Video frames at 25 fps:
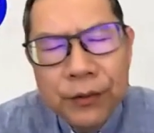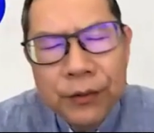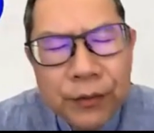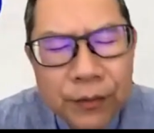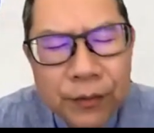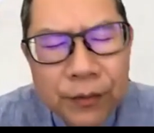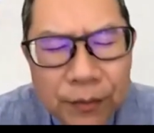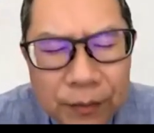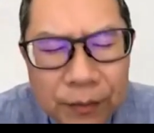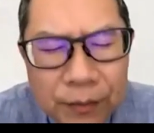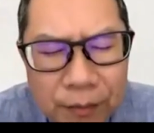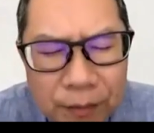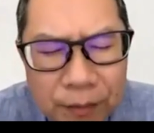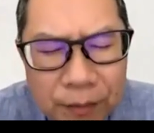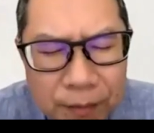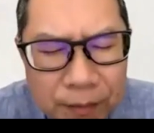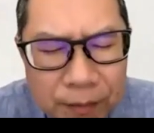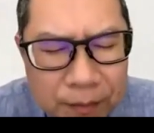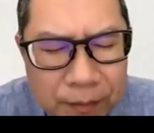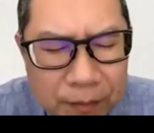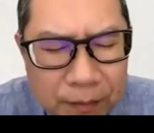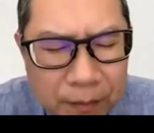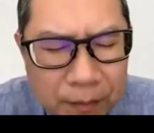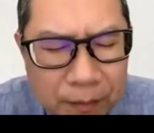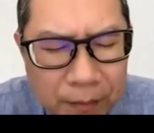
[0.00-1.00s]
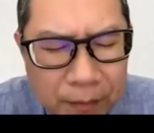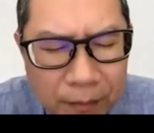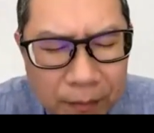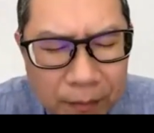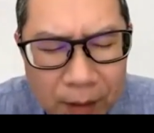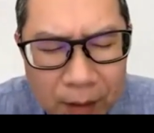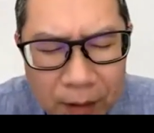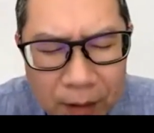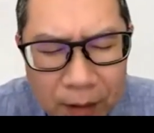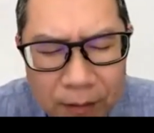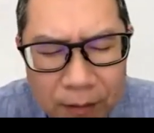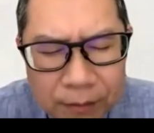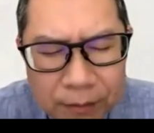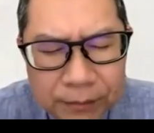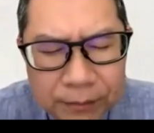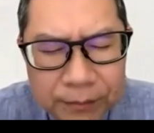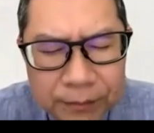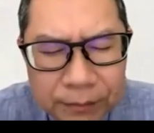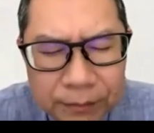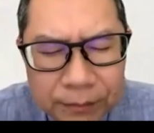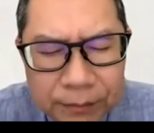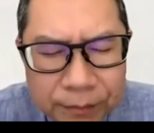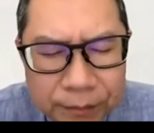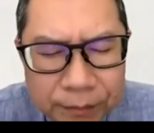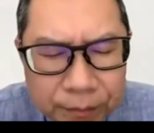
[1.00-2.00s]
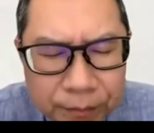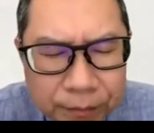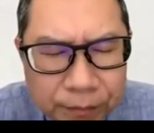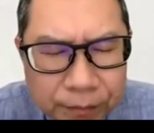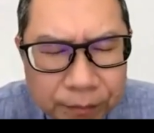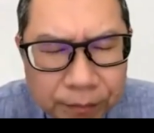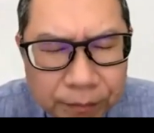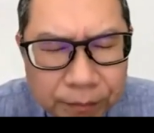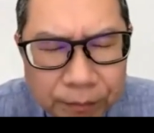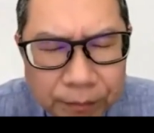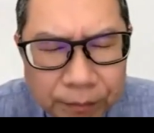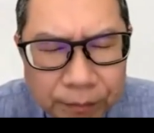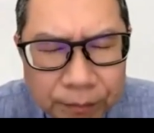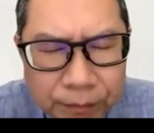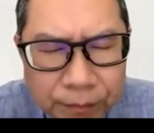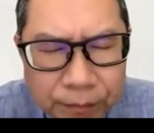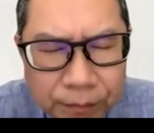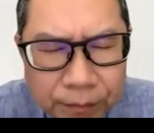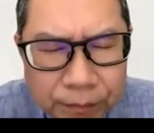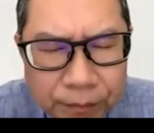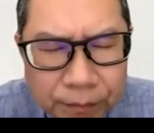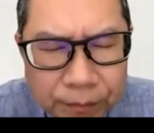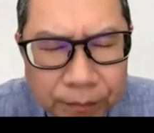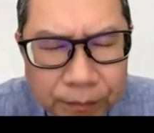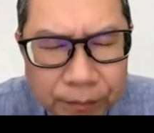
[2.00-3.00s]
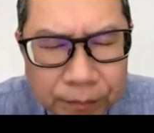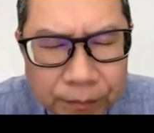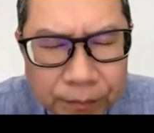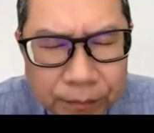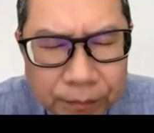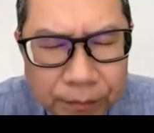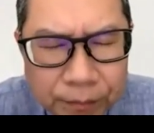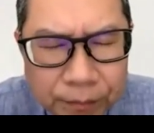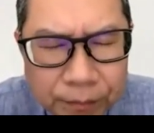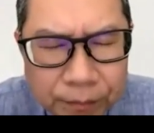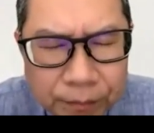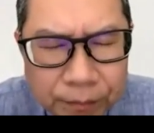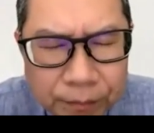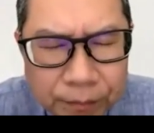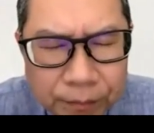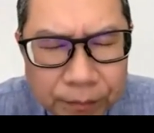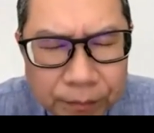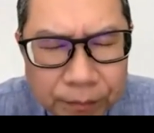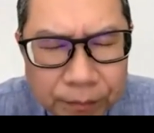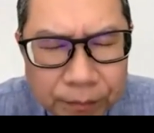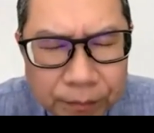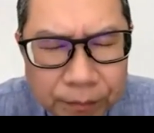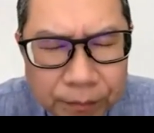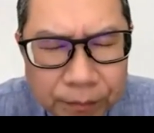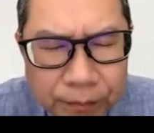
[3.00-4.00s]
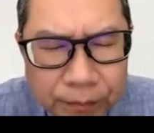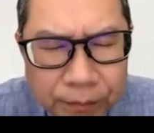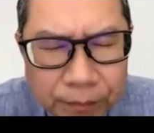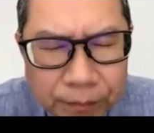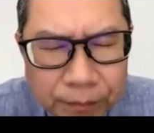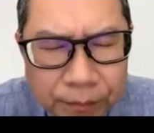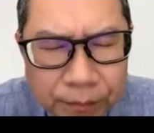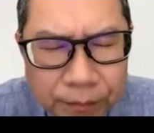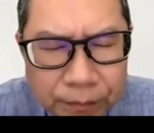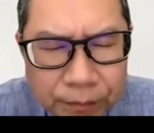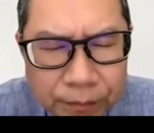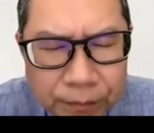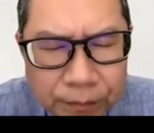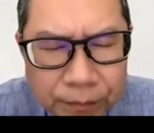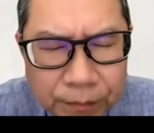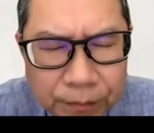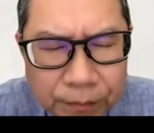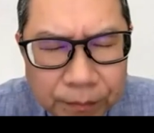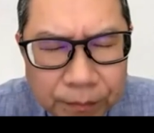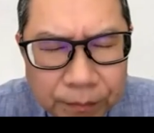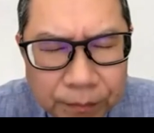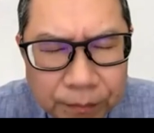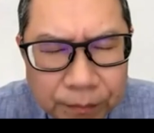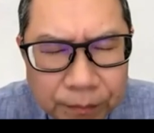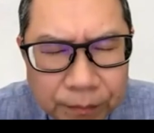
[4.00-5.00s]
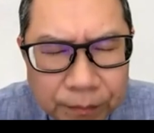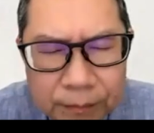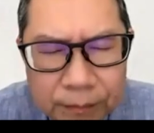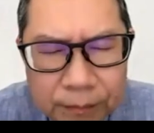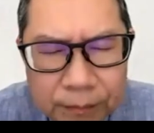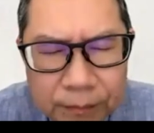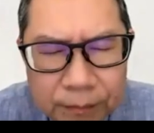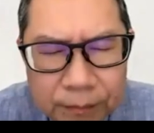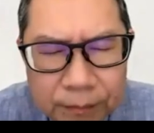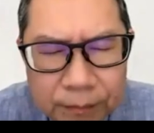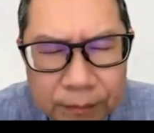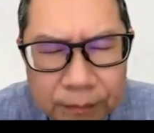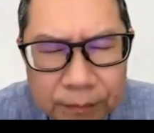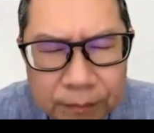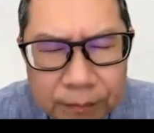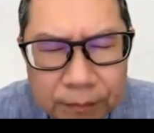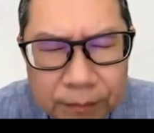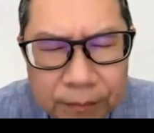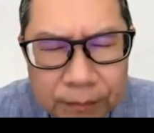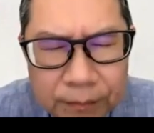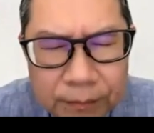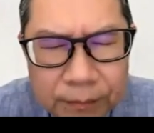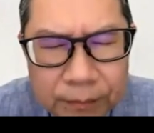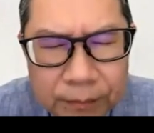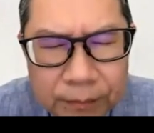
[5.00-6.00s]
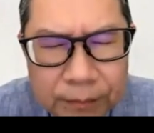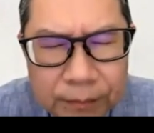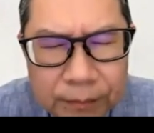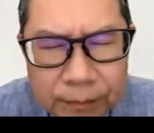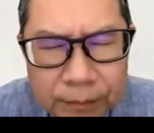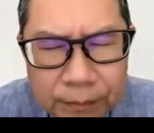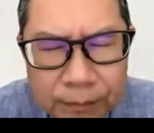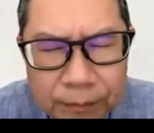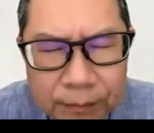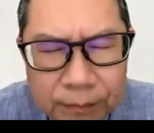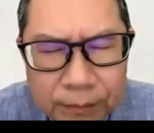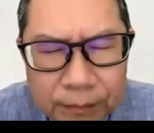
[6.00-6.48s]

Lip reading: Nobody speaks.